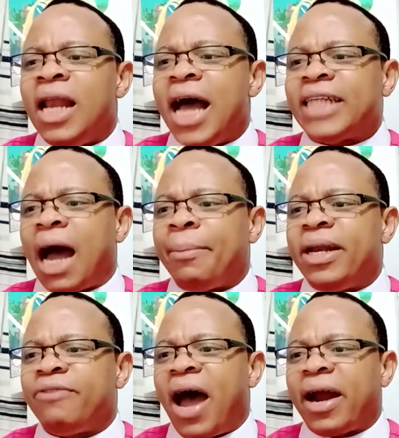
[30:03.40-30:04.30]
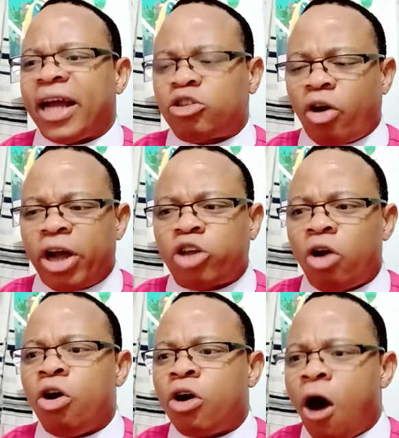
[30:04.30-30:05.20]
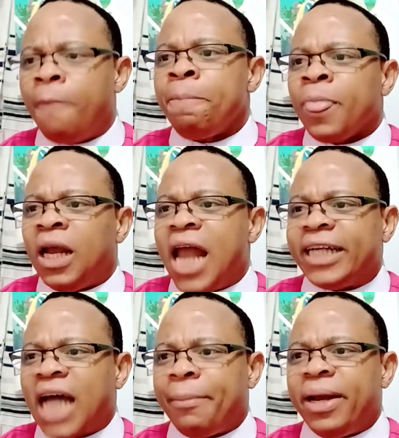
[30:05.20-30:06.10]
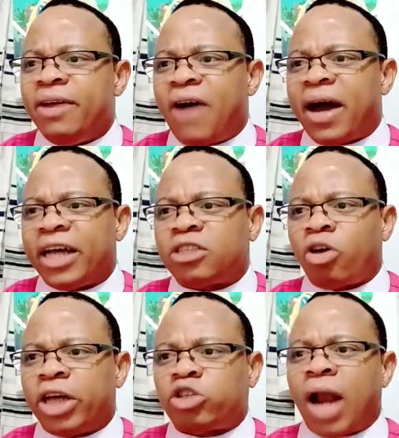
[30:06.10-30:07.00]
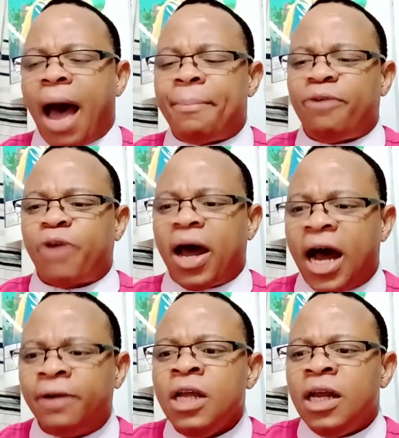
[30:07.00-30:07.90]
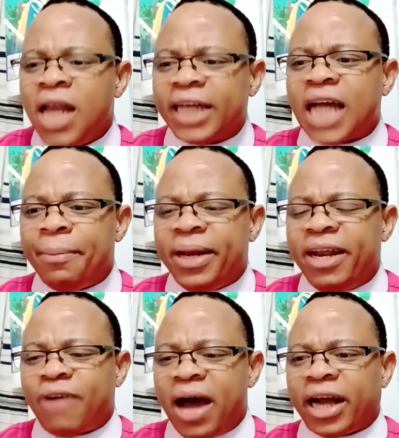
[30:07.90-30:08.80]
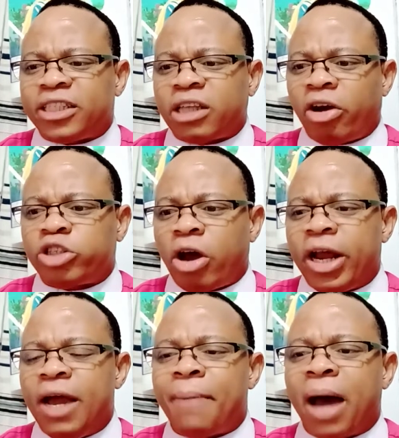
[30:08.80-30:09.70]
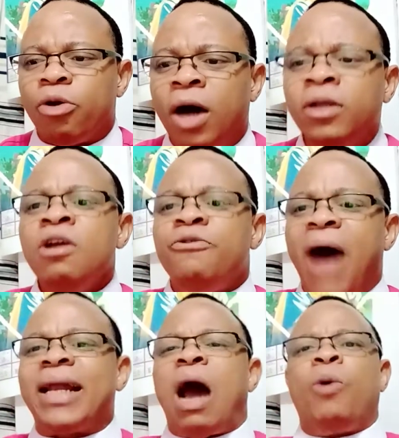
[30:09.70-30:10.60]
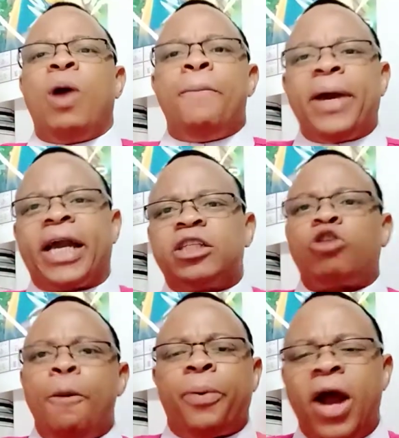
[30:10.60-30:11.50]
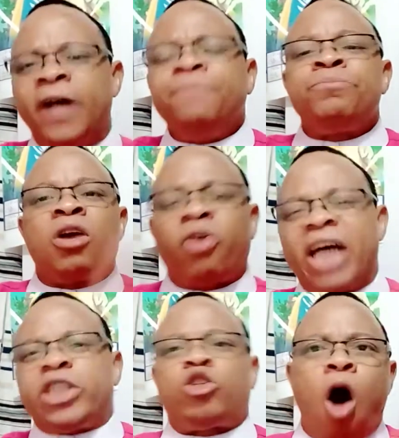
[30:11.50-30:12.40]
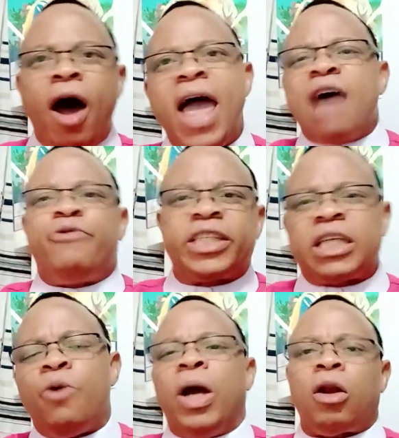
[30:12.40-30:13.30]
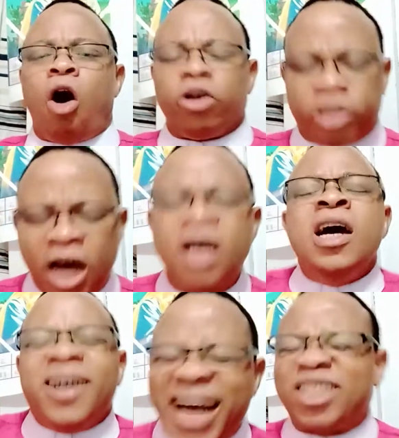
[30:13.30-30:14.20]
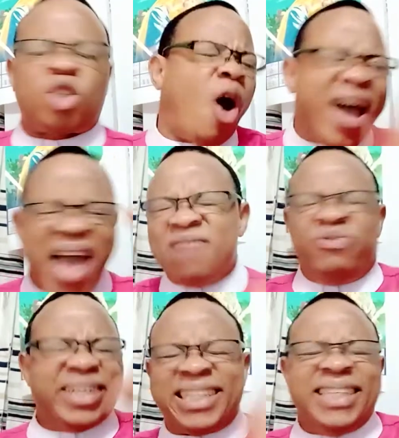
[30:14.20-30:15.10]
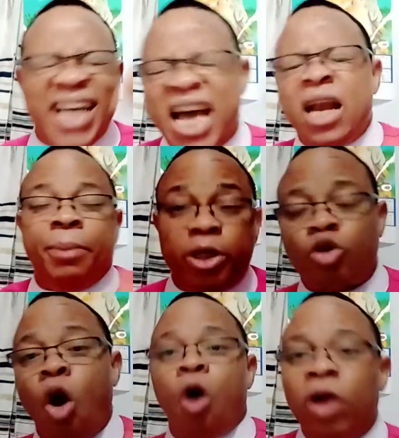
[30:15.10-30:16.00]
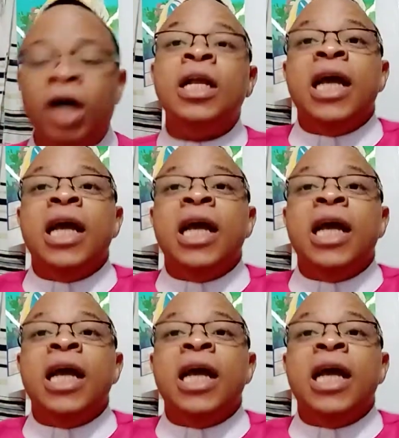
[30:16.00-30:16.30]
Let there be divine restoration, O God. Let there be divine restoration, Abba, Father. Let there be divine restoration, Emmanuel. Father, we begin to pray. Restore everything we lost. Restore everything the enemy stole.